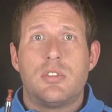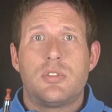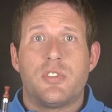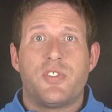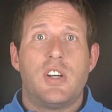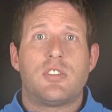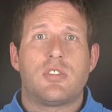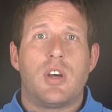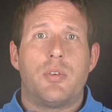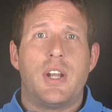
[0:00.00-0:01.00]

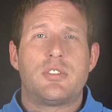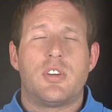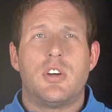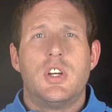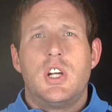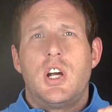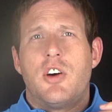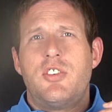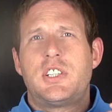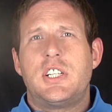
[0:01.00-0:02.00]
versatile now. So I
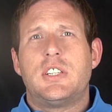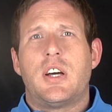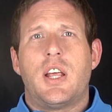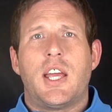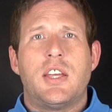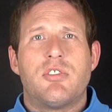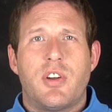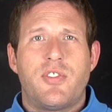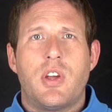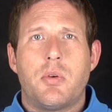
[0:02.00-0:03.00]
originally done a
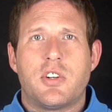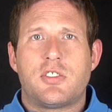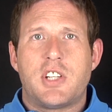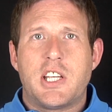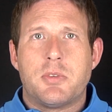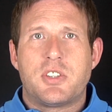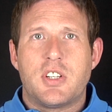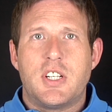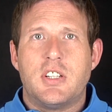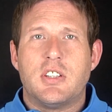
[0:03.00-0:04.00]
review on the steam
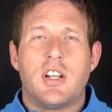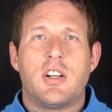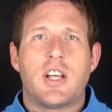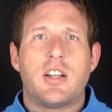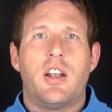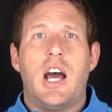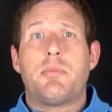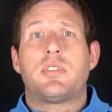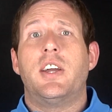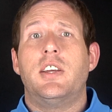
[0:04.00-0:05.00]
machine, then I've done an
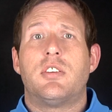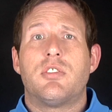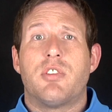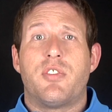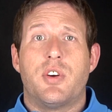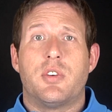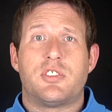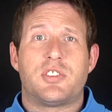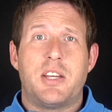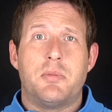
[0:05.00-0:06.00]
updated review on the
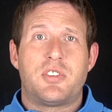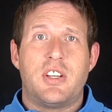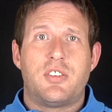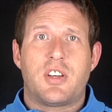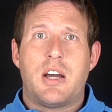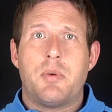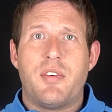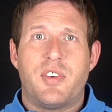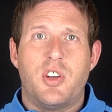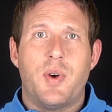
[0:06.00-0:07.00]
steam machine because I come
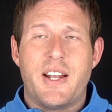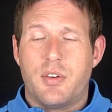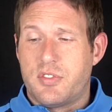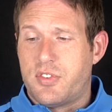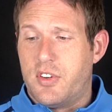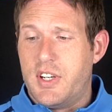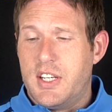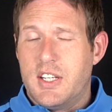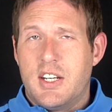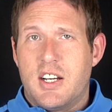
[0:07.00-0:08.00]
out with a new add-on for it.
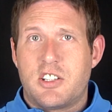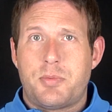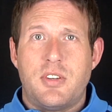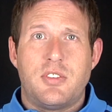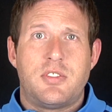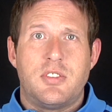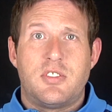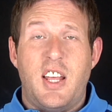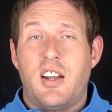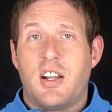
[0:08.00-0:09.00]
And I suppose
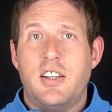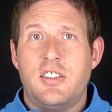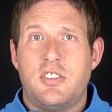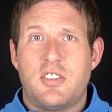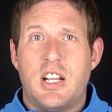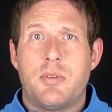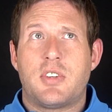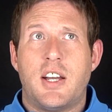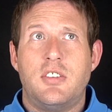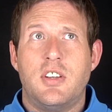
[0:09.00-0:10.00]
technically this is an
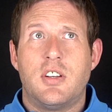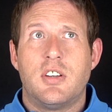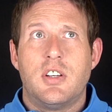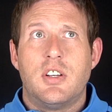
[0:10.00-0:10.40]
updated